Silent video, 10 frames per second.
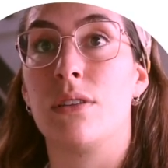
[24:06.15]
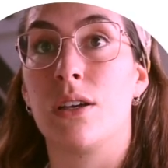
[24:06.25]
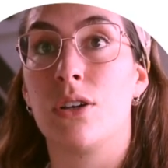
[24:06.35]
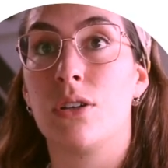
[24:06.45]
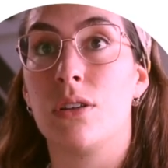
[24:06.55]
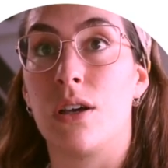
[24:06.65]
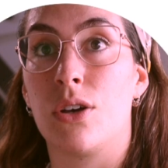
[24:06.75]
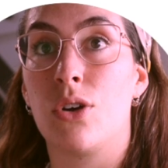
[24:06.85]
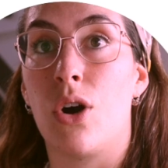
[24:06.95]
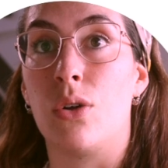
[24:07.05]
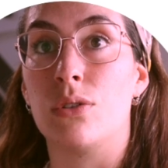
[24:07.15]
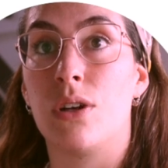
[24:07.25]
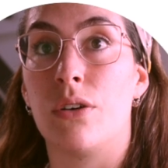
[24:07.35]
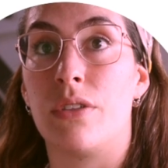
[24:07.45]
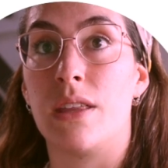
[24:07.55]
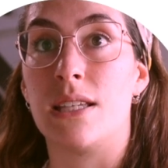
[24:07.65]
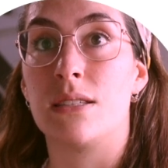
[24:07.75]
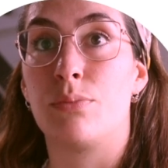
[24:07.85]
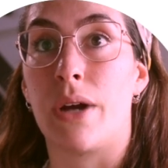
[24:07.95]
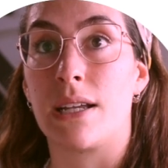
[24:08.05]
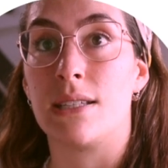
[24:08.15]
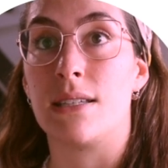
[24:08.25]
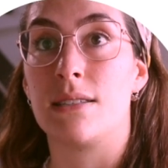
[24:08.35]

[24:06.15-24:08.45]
the goal of this practice.